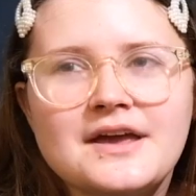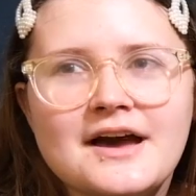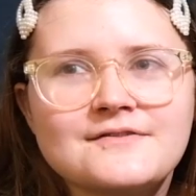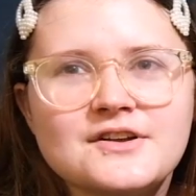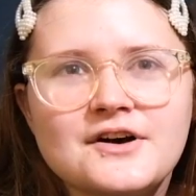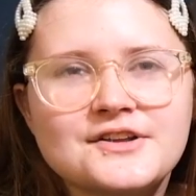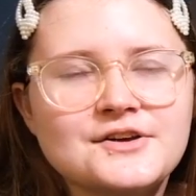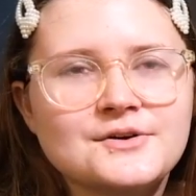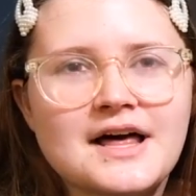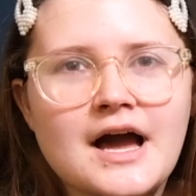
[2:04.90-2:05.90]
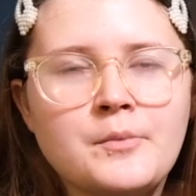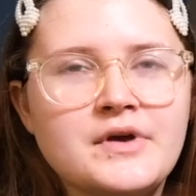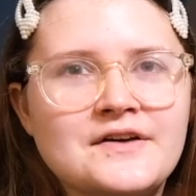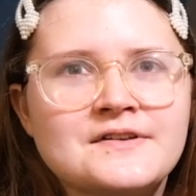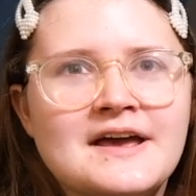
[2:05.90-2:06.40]
have an audio lab,
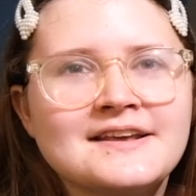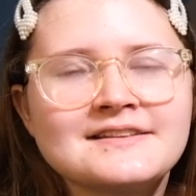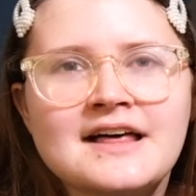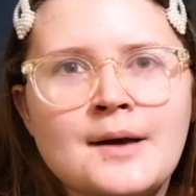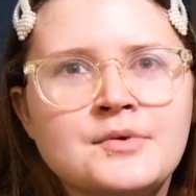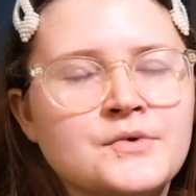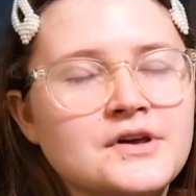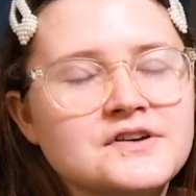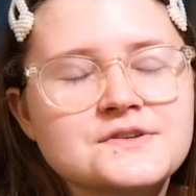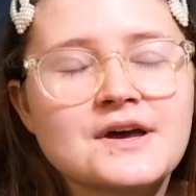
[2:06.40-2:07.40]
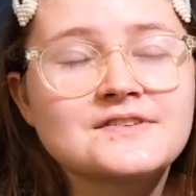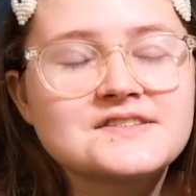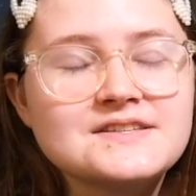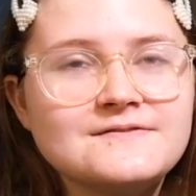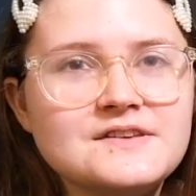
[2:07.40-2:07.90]
we have an edit lab, and we also have a
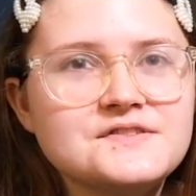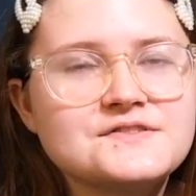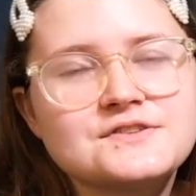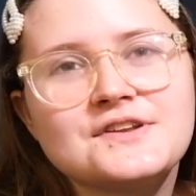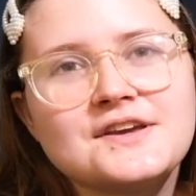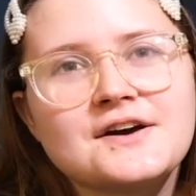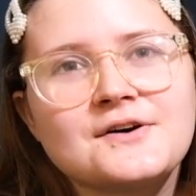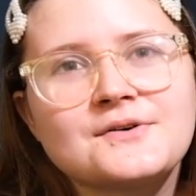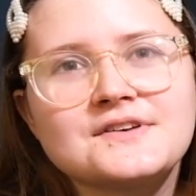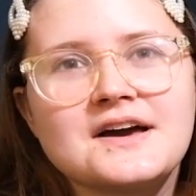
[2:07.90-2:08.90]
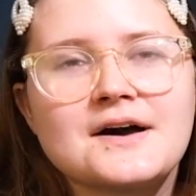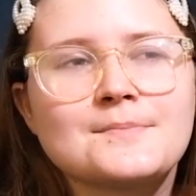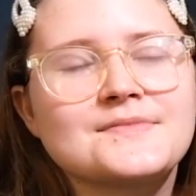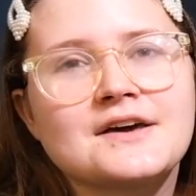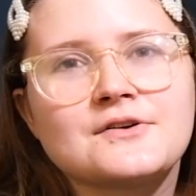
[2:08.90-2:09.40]
TV studio
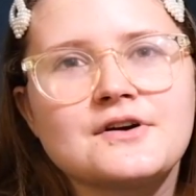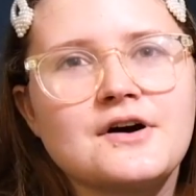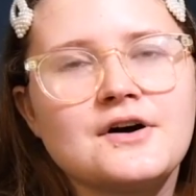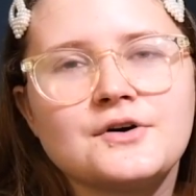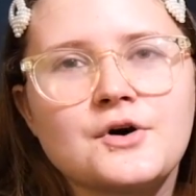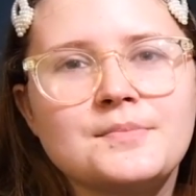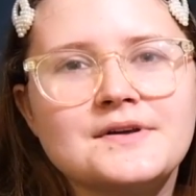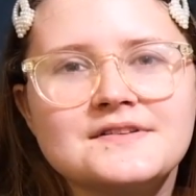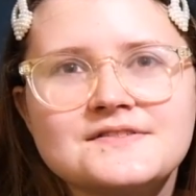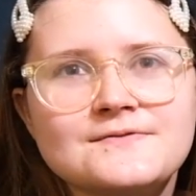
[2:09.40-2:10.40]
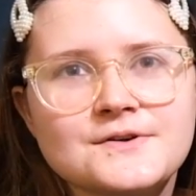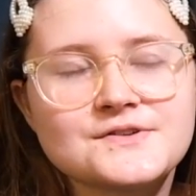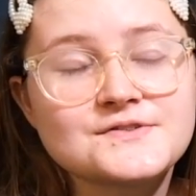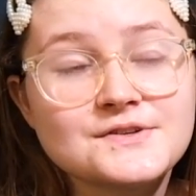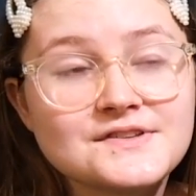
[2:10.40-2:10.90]
that are all open for
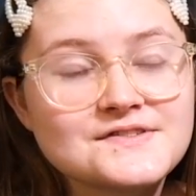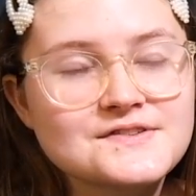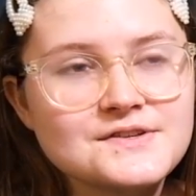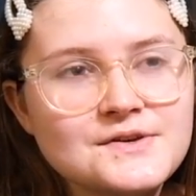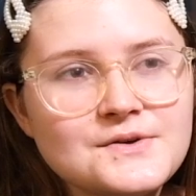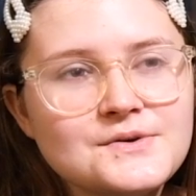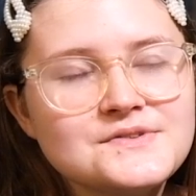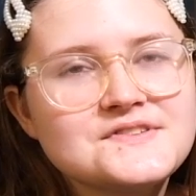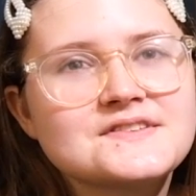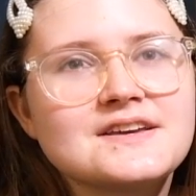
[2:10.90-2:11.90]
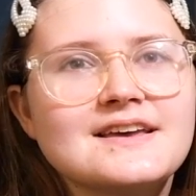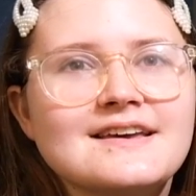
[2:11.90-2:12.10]
students to use.